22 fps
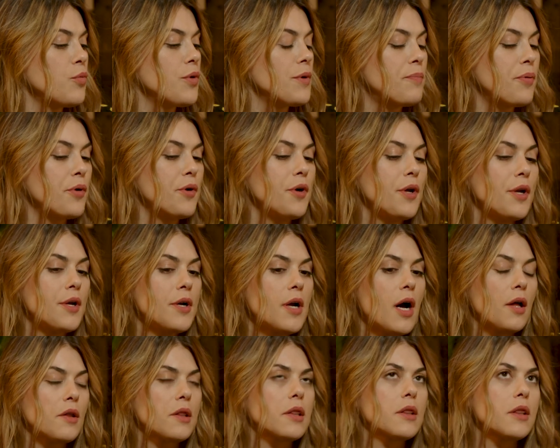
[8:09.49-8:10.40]
would
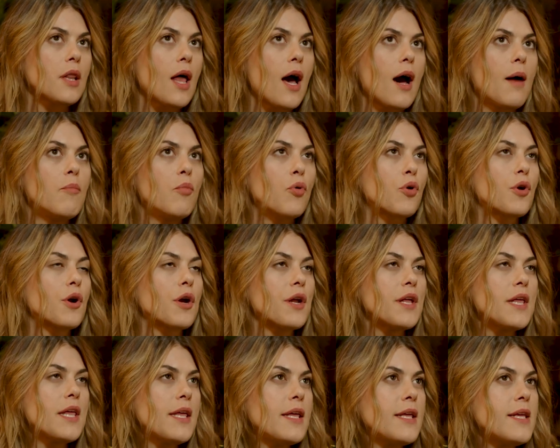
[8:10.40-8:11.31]
put a lot
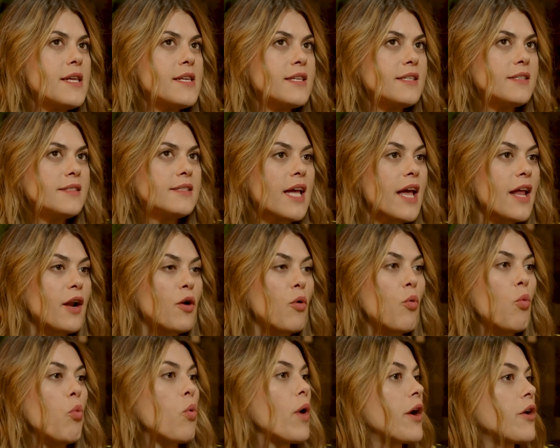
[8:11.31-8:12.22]
more ease and
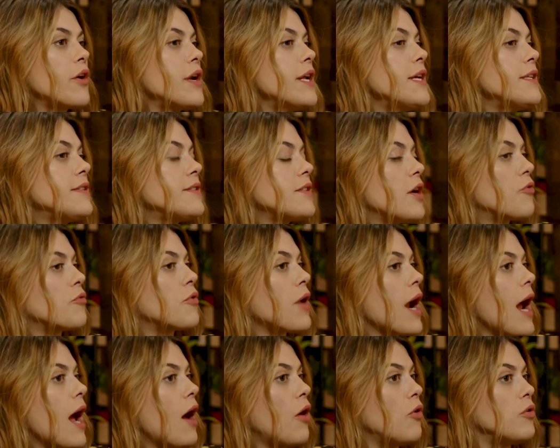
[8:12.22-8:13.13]
awareness
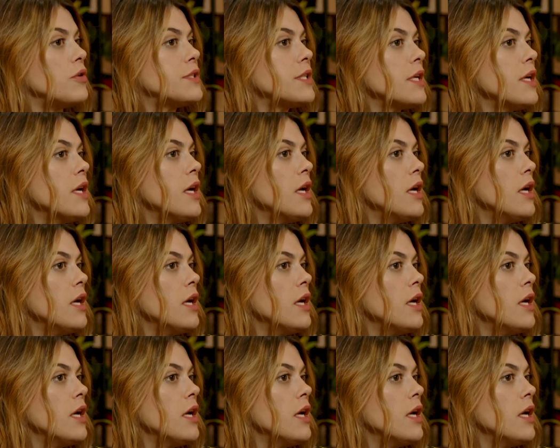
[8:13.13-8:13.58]
around